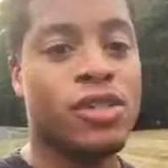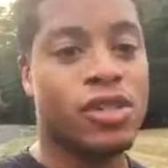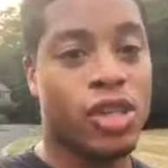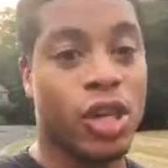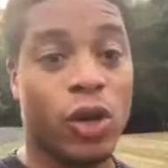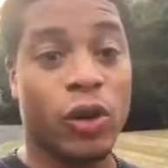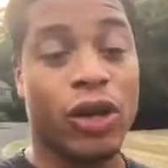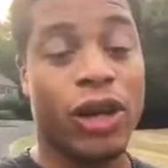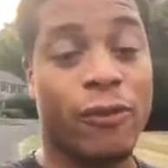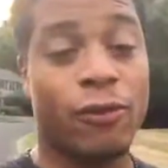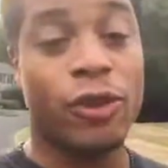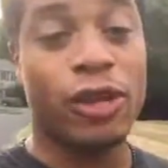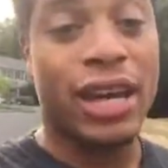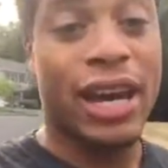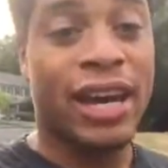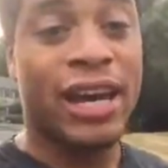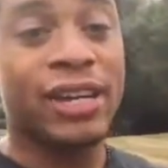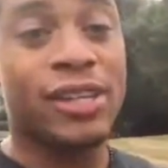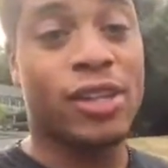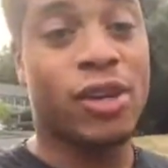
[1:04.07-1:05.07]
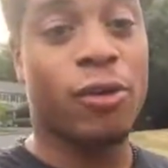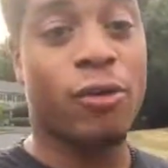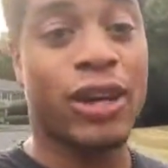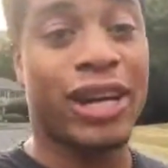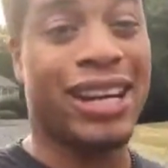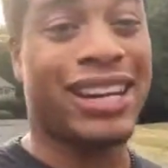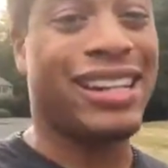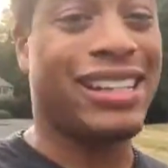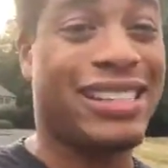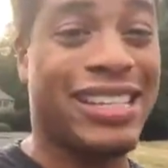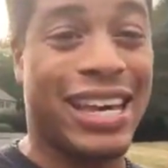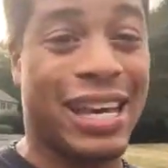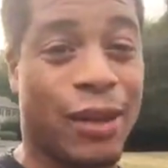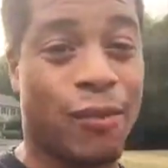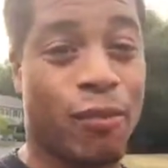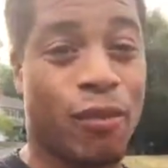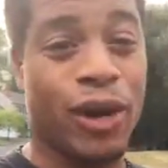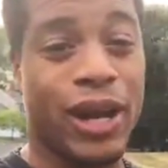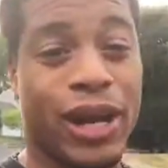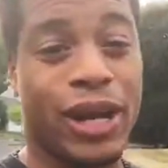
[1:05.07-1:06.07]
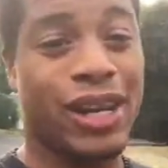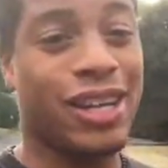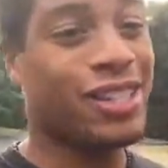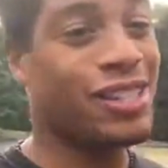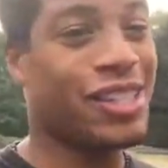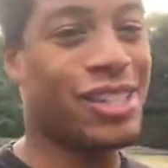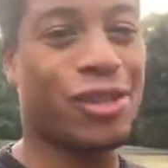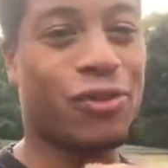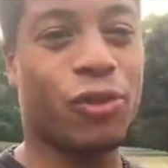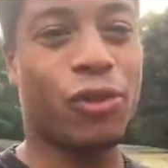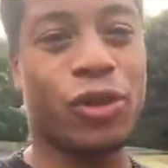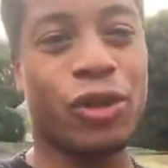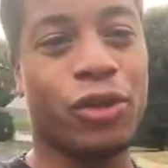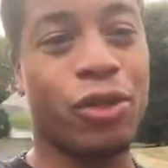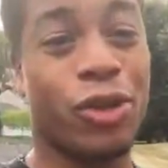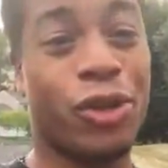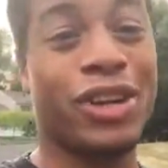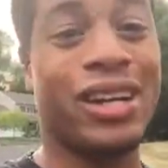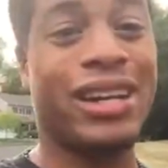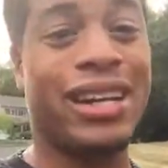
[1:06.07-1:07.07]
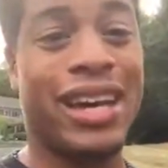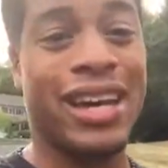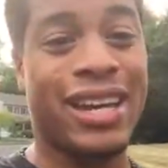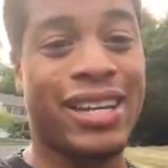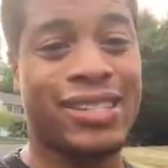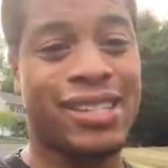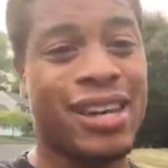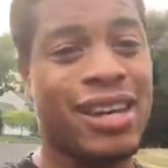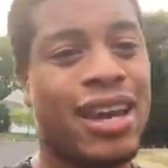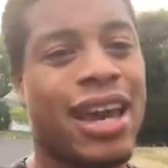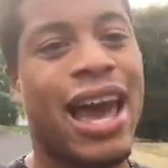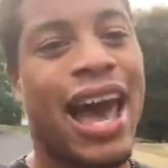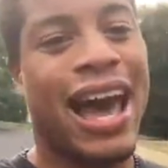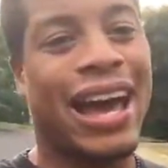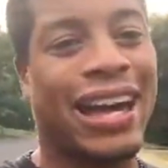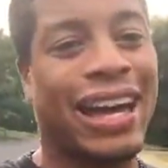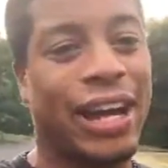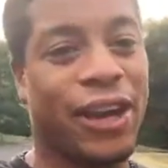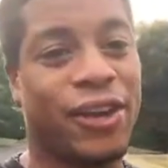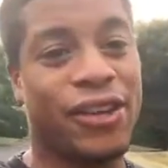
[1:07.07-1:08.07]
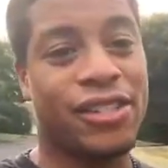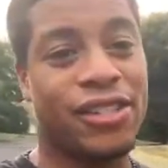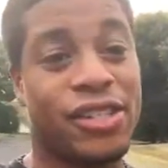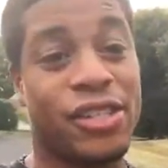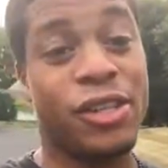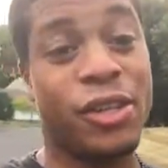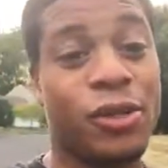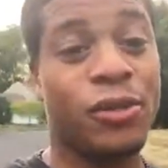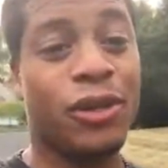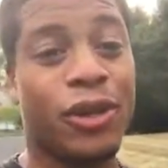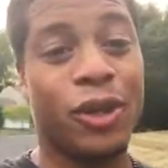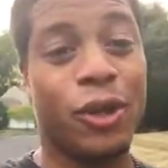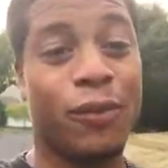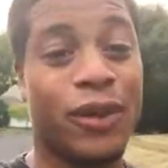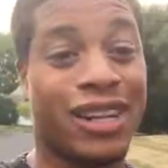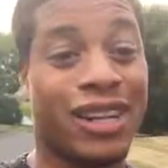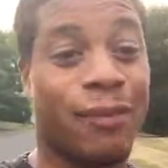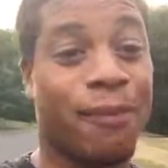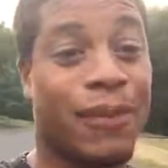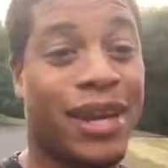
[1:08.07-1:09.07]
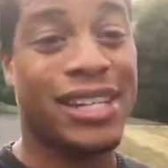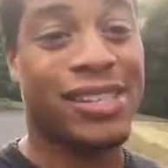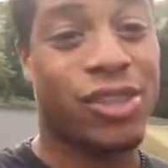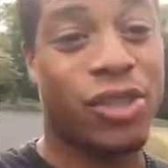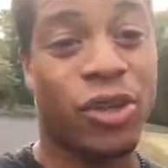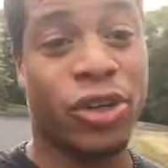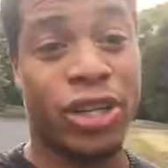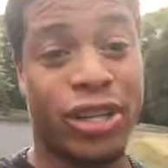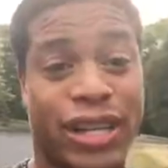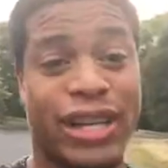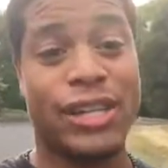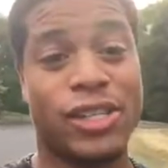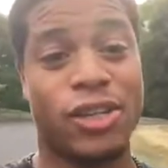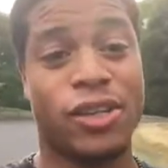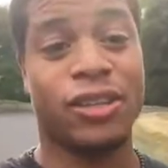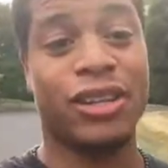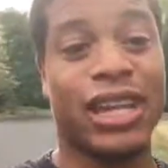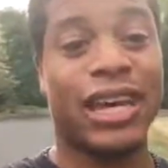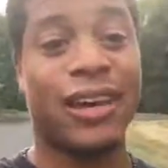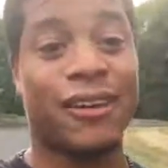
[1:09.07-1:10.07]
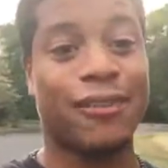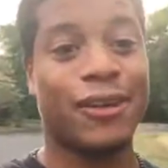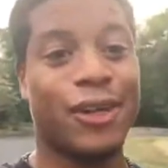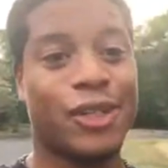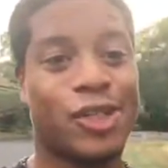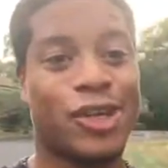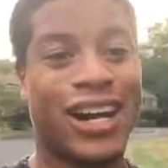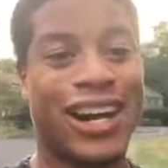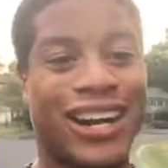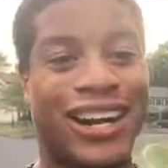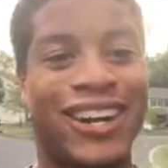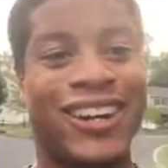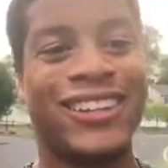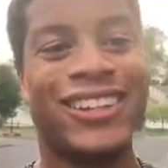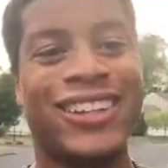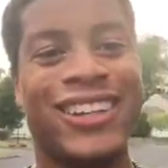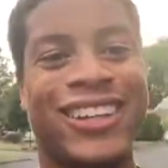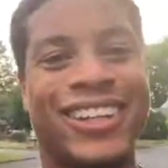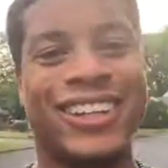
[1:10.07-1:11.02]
So if you guys are ready to take a break just for 30 days, I guarantee you it'll be the best 30 days of your life. Try it out.